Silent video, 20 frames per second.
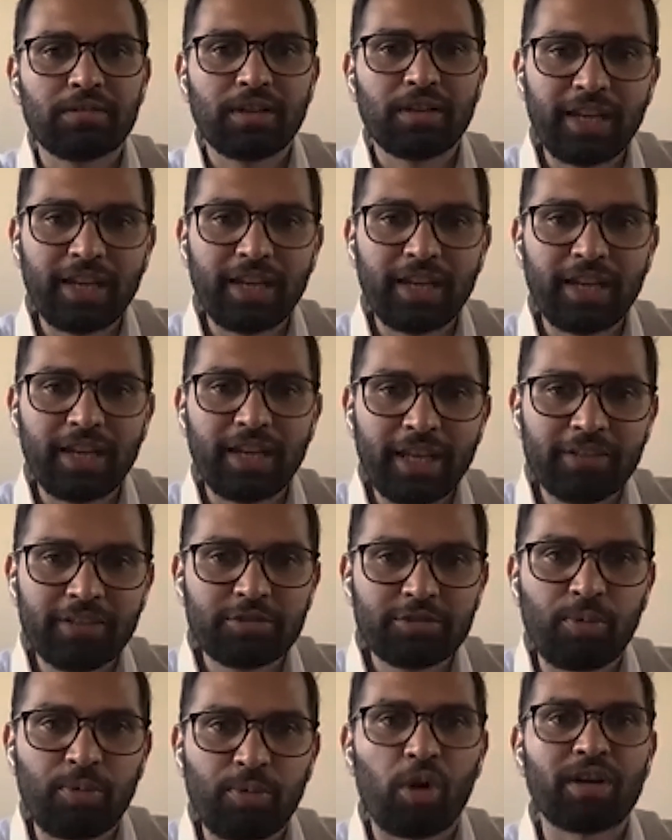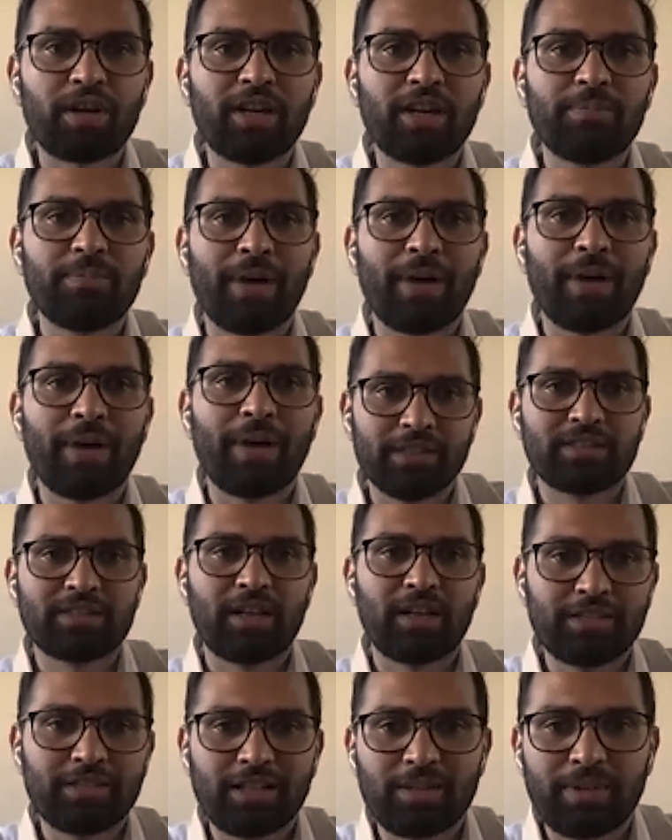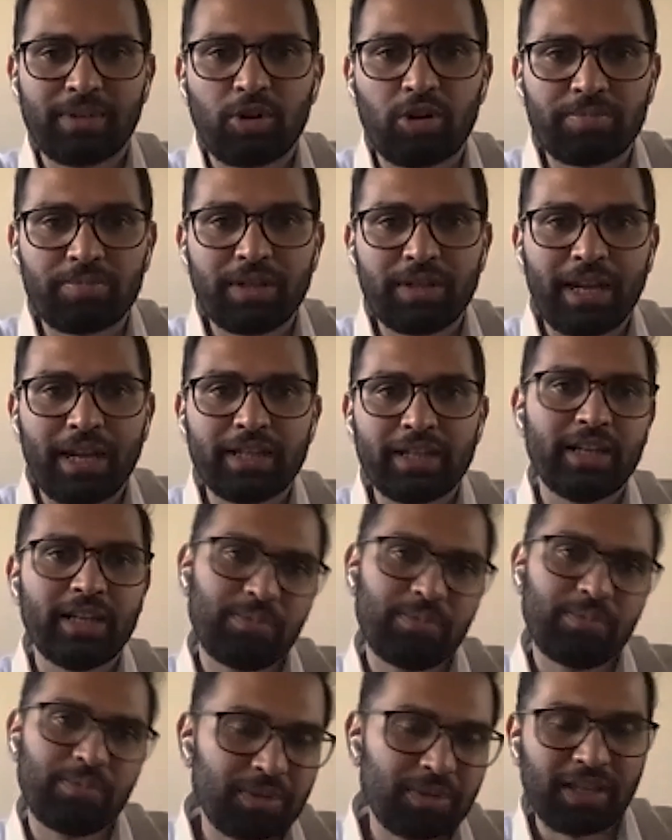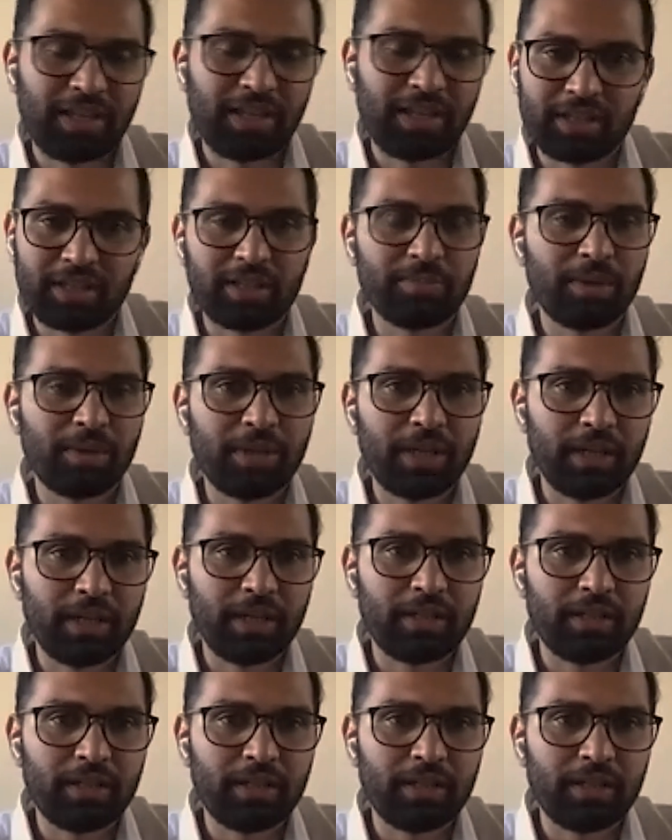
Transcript: lives broadly by this culture. It may not be 98, maybe 70, maybe 50.